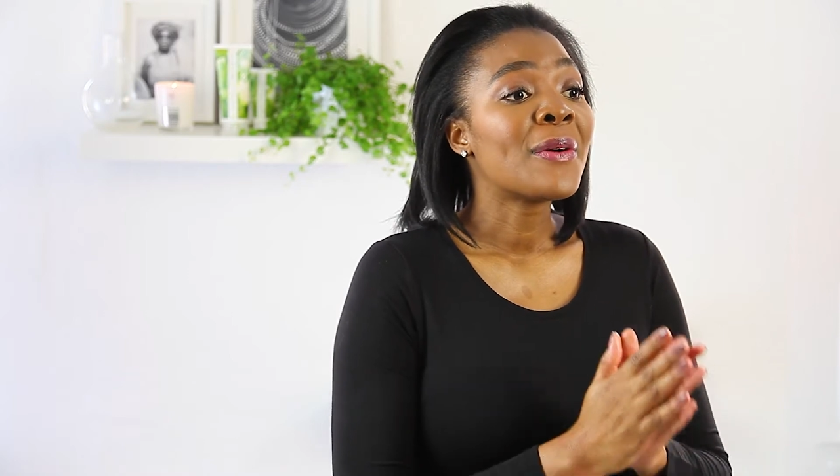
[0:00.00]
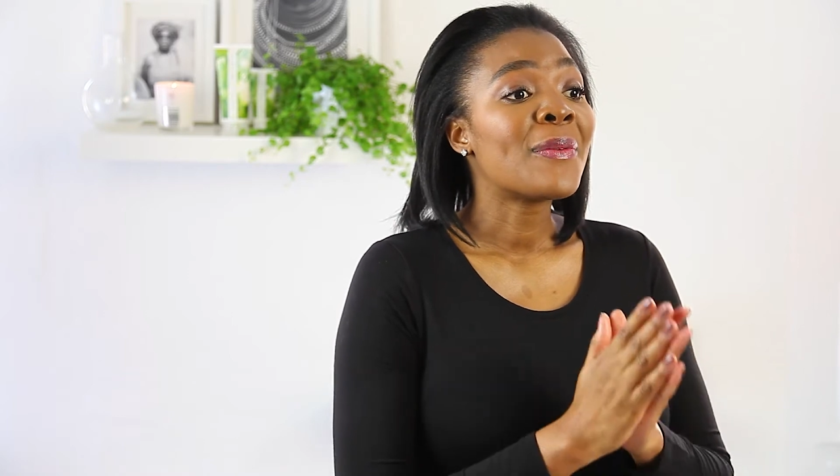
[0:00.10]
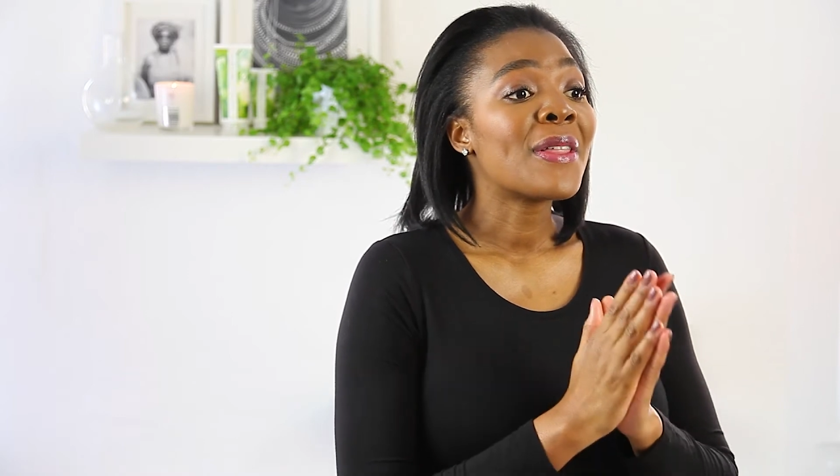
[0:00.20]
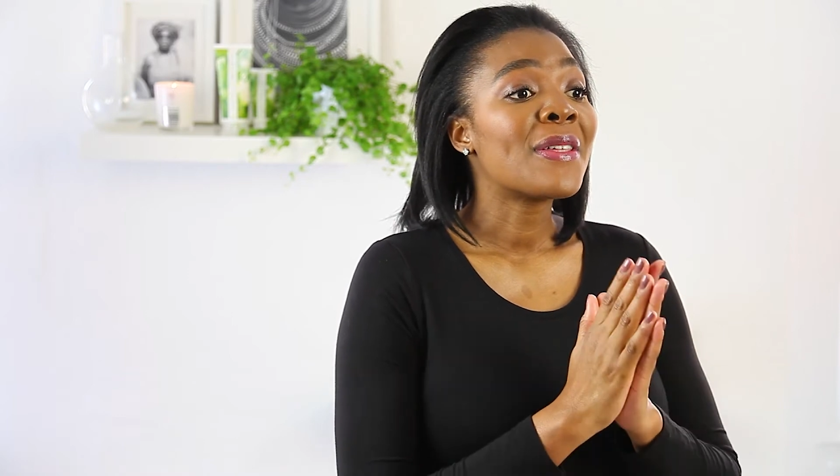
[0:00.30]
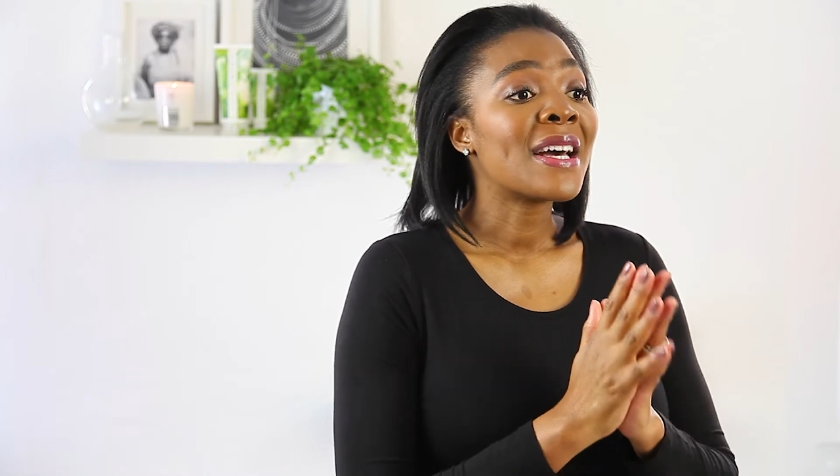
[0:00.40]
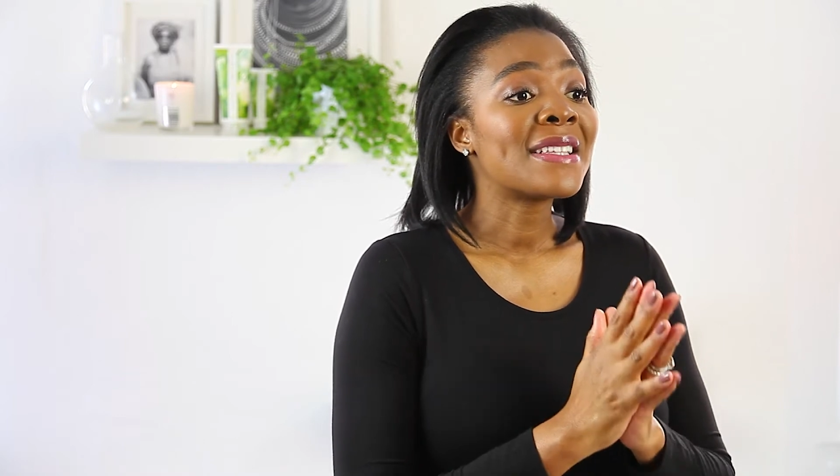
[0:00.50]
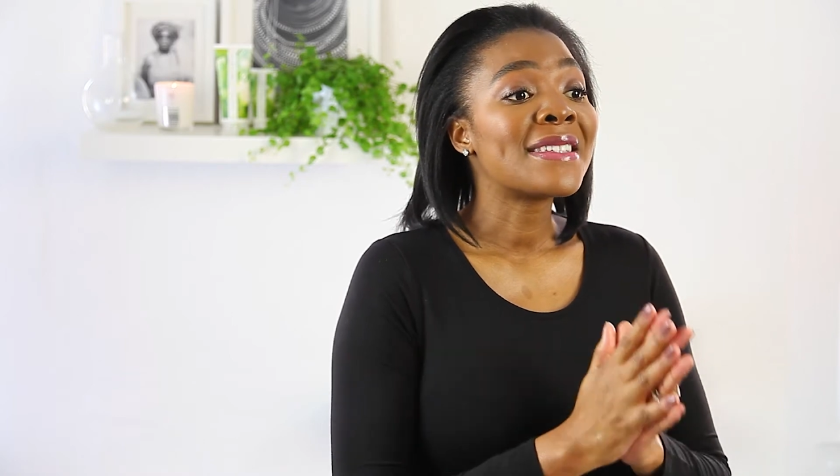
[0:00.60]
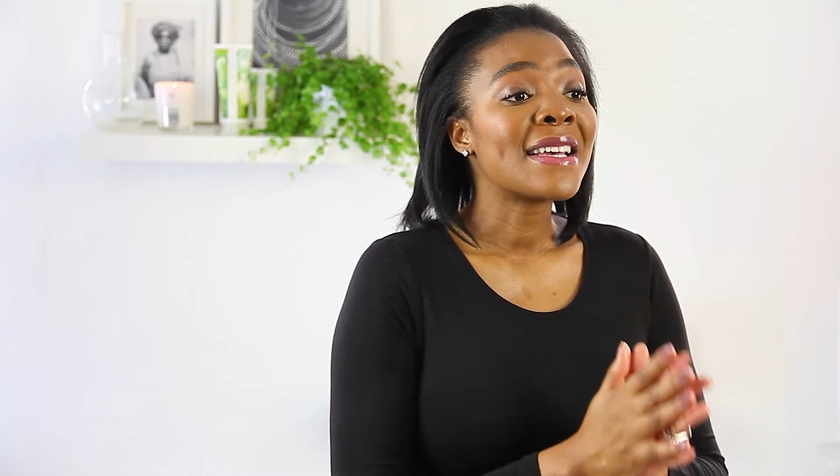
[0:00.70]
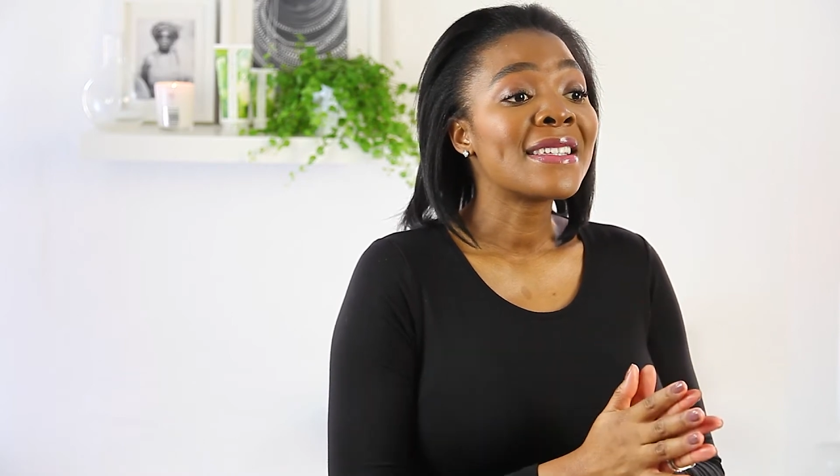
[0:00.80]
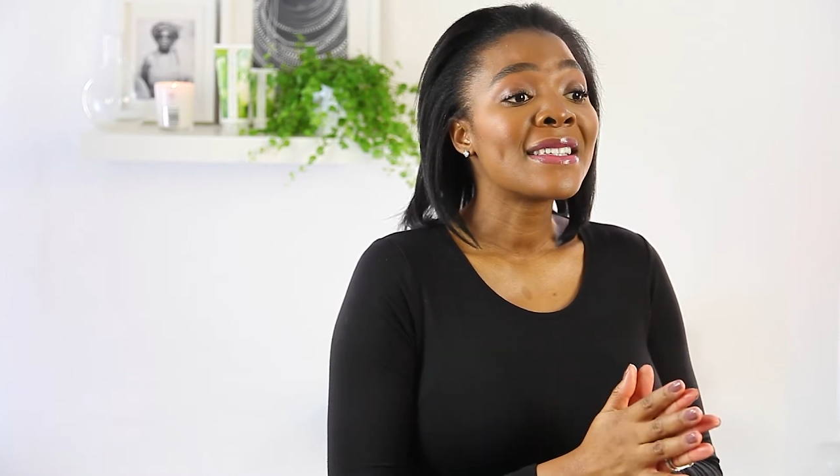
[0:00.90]
whether that's
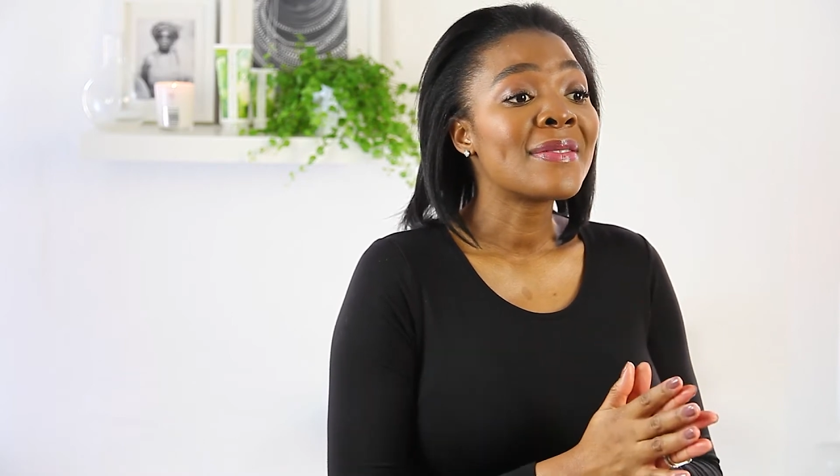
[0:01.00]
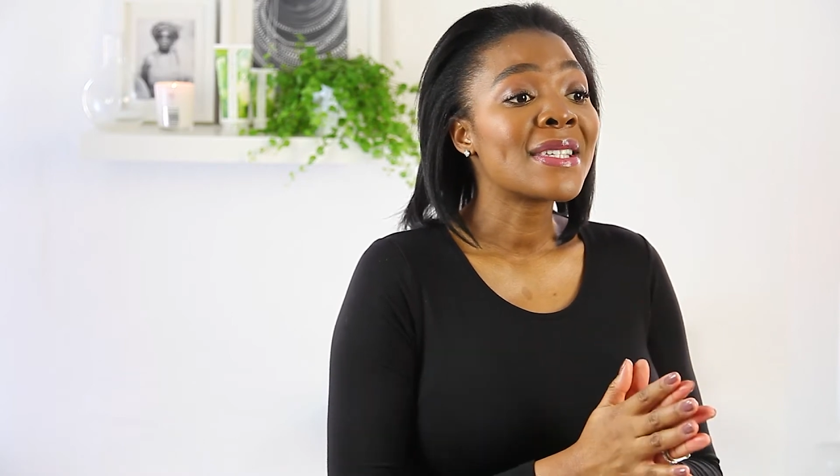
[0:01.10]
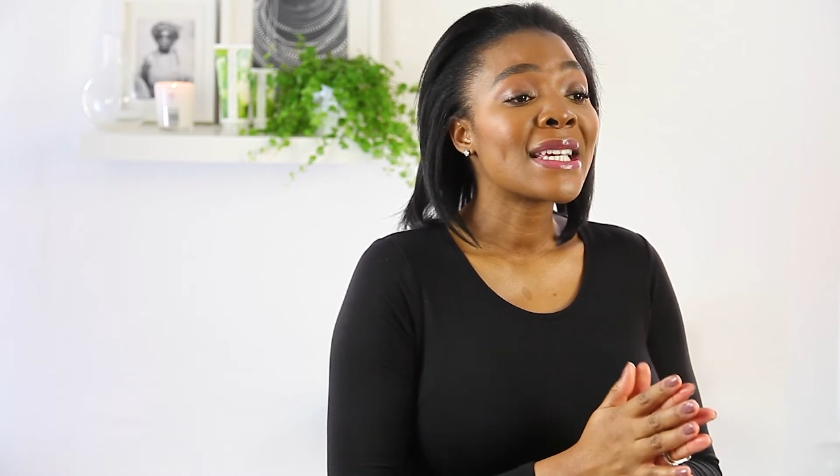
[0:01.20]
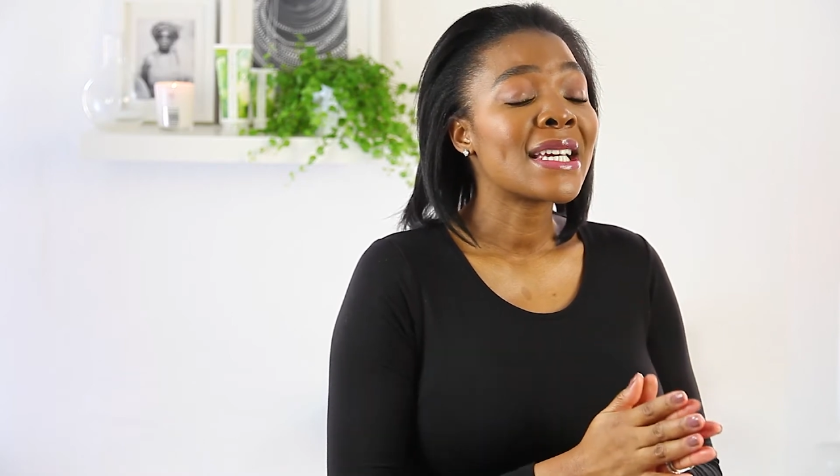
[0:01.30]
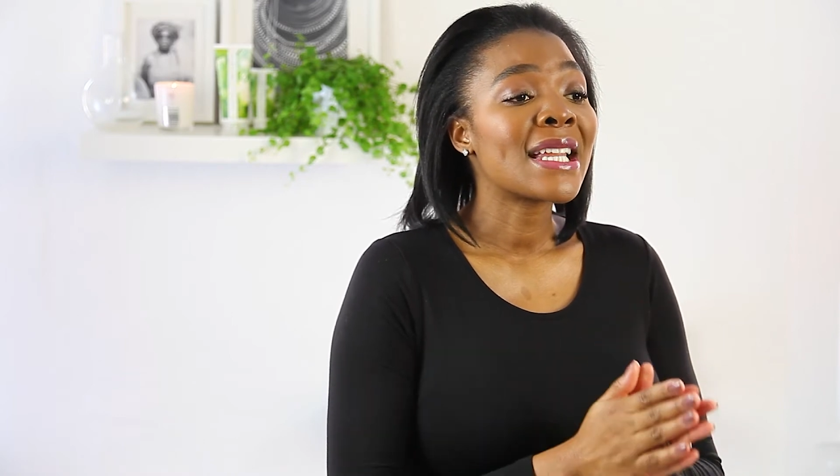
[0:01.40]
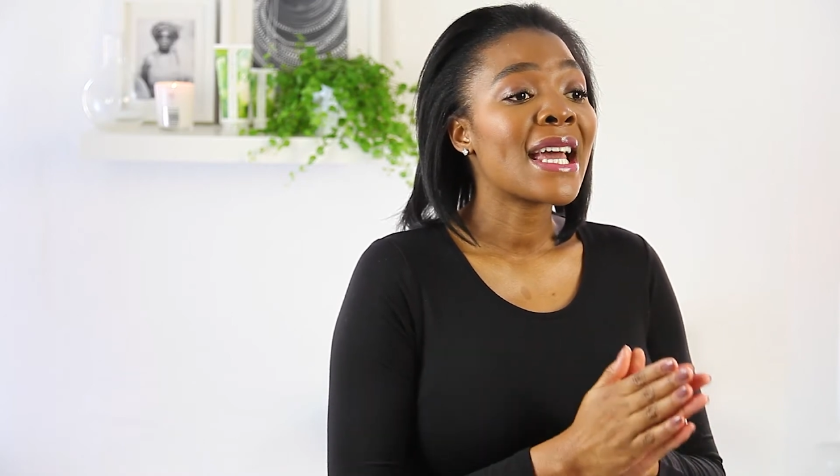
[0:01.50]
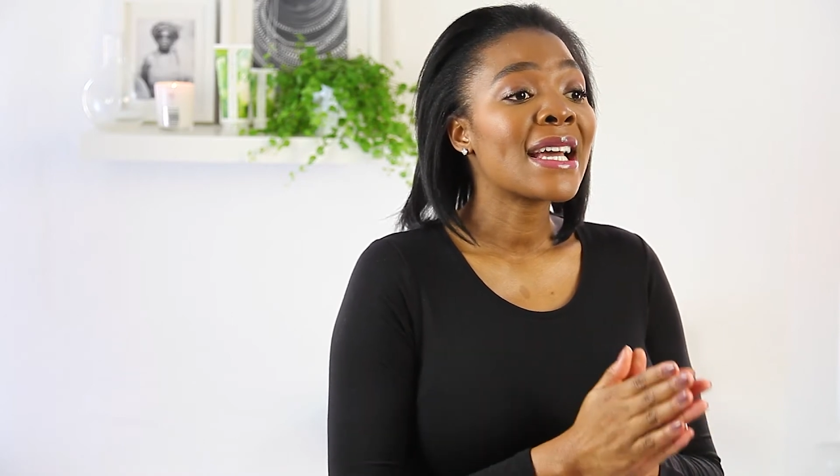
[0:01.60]
sensitive skin,